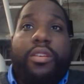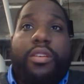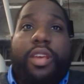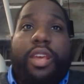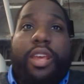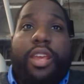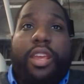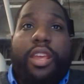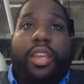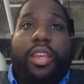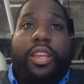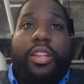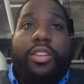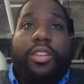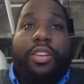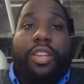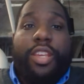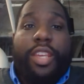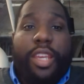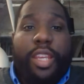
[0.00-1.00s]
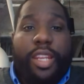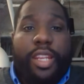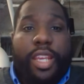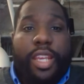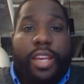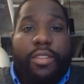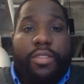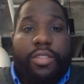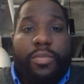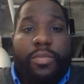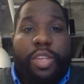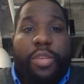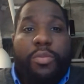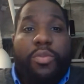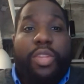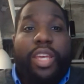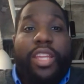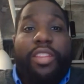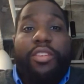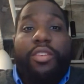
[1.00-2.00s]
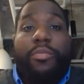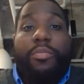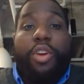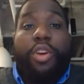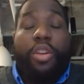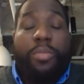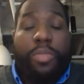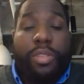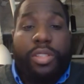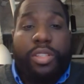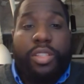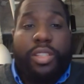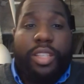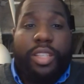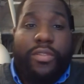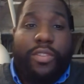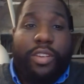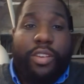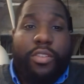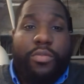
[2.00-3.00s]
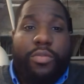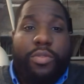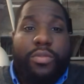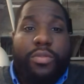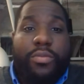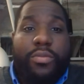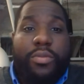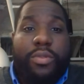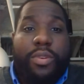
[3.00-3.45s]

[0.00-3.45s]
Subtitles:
and you're kicking it out to people that they're purposely leaving open.